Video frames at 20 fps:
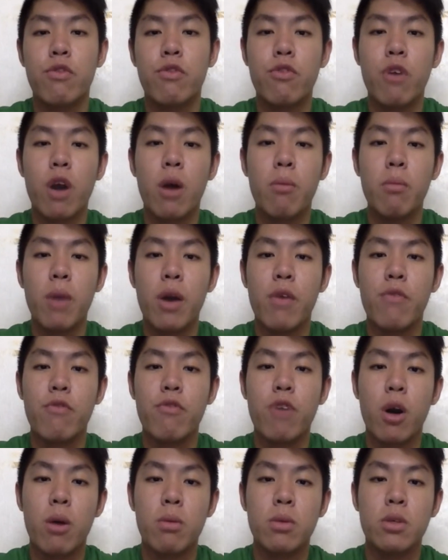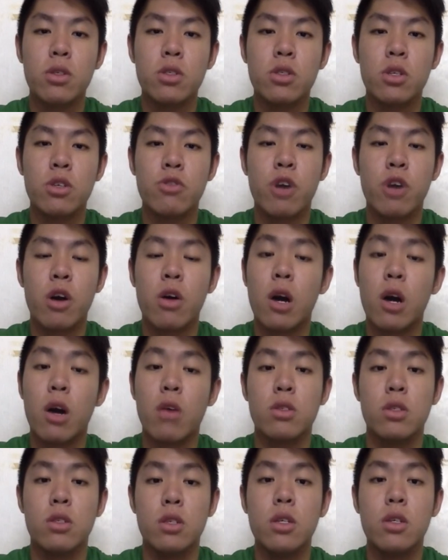farm and farmers around our
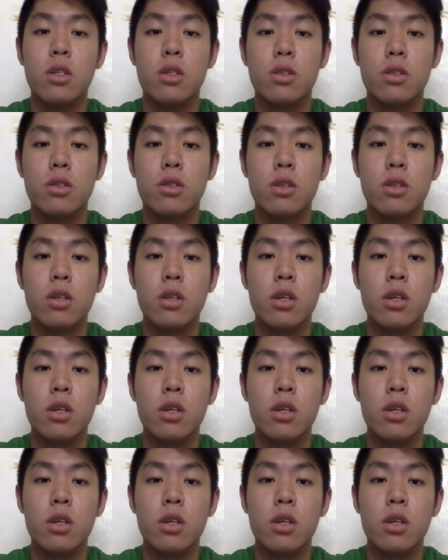cities.